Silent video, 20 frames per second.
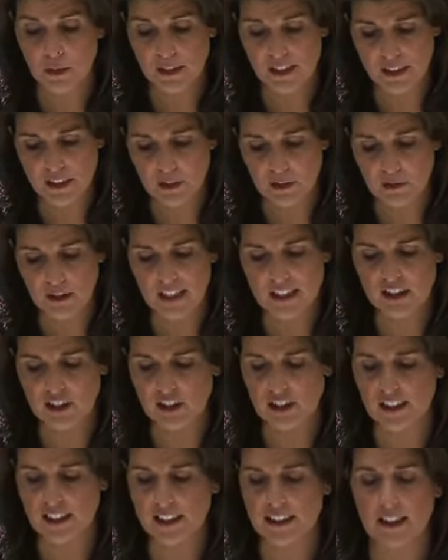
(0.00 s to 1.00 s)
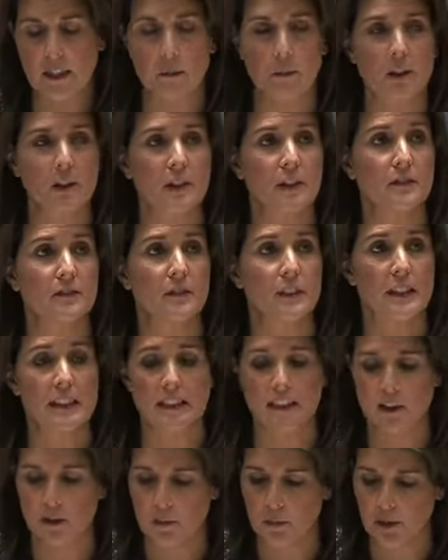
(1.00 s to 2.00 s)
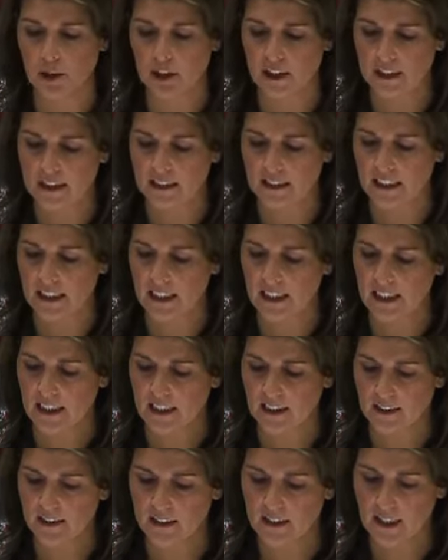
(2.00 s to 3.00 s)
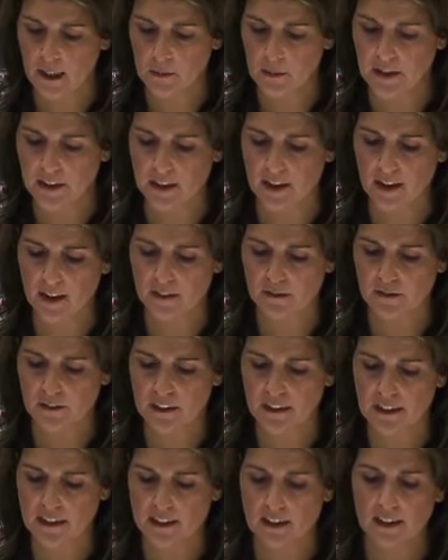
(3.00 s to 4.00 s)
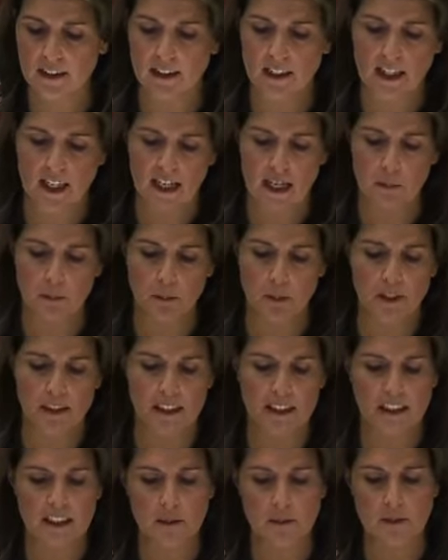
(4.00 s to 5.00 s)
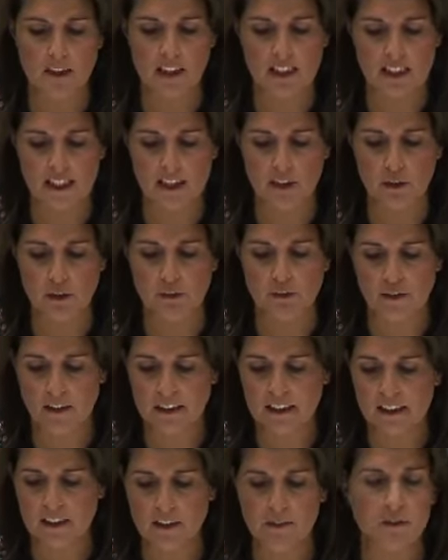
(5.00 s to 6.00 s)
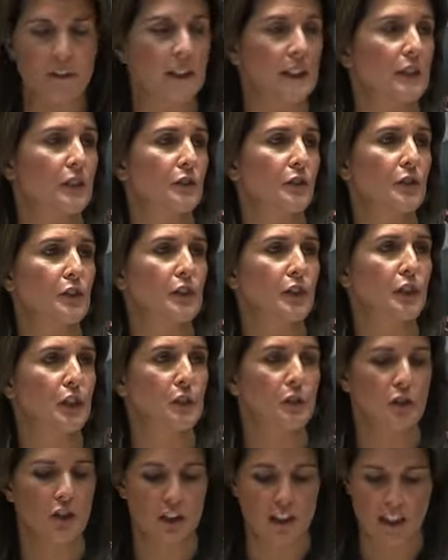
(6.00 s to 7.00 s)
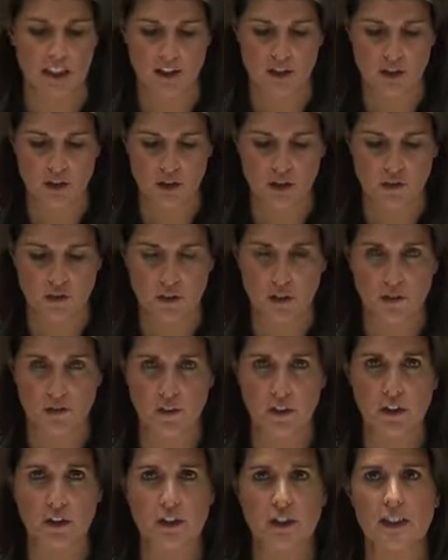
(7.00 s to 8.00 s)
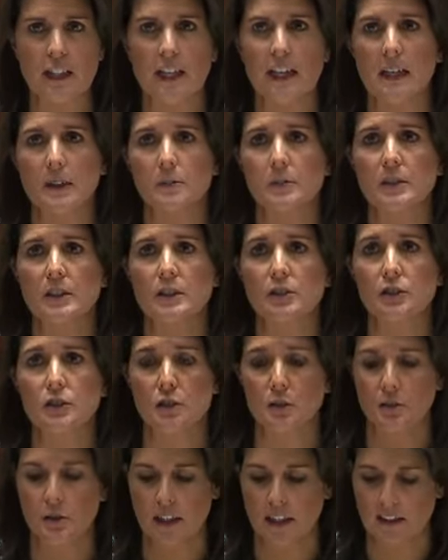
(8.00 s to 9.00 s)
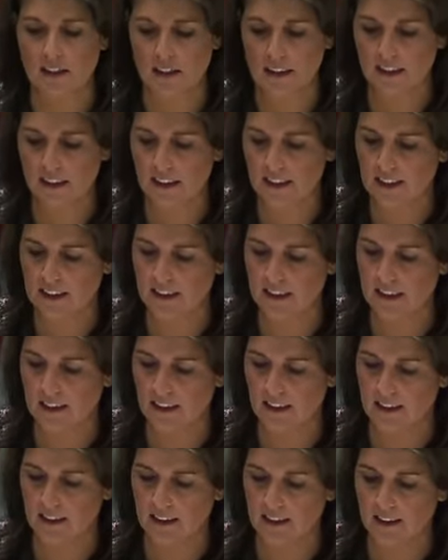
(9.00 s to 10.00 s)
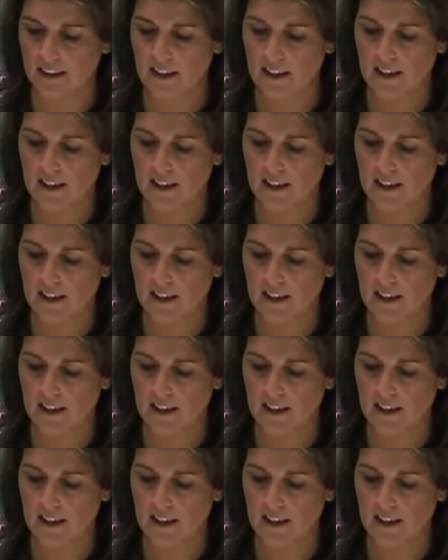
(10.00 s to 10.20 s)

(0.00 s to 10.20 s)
We congratulate him on convening the parties in the Yemen conflict and bringing them together face-to-face for negotiations for the first time since 2016.